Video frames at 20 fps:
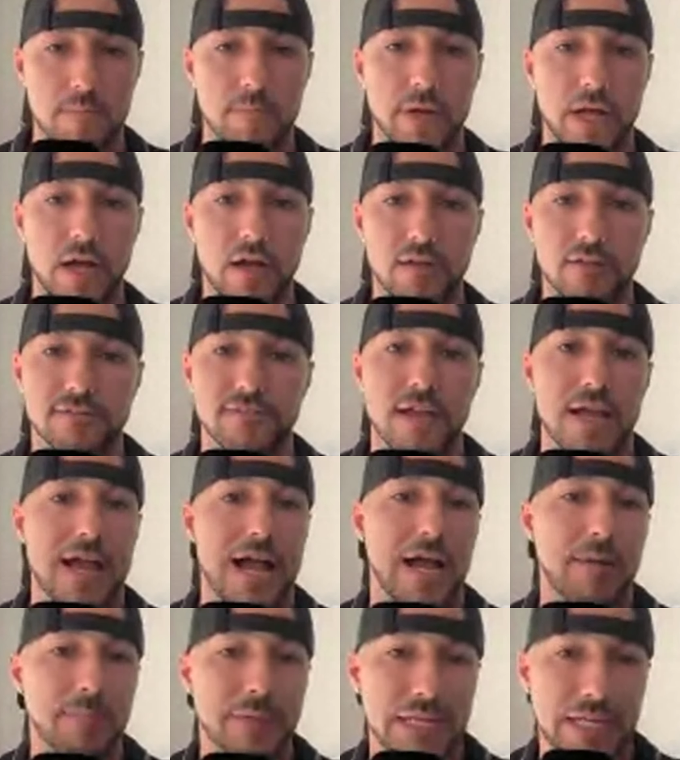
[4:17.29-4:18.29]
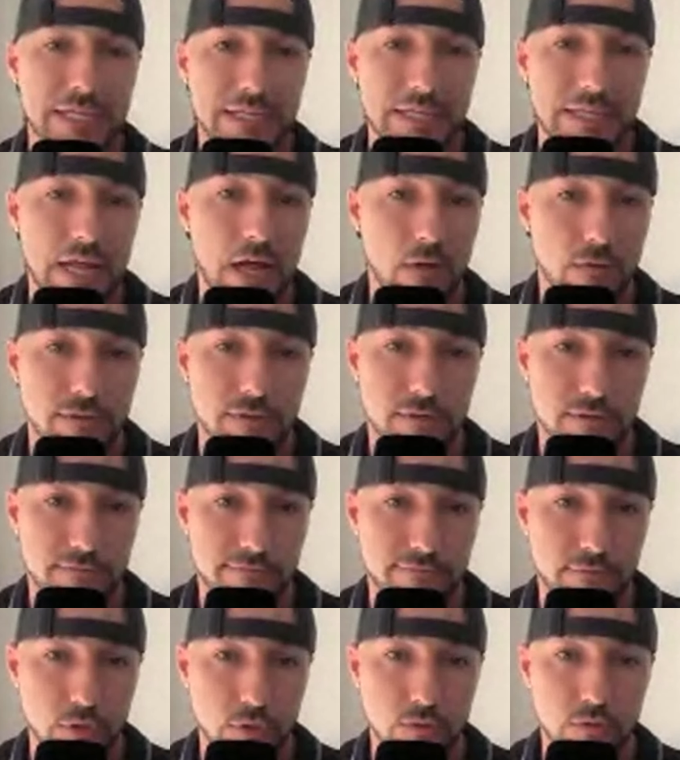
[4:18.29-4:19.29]
because I'm eating
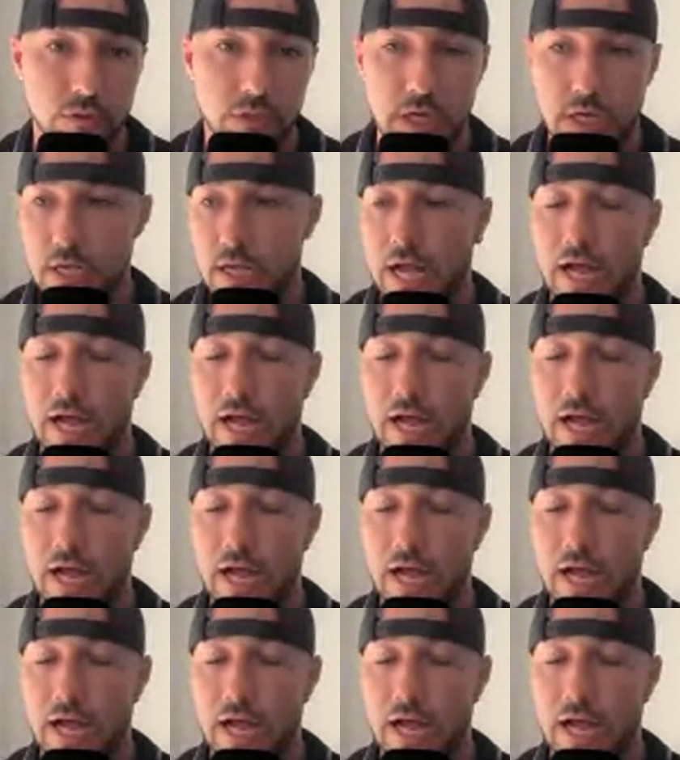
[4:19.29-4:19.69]
healthier food.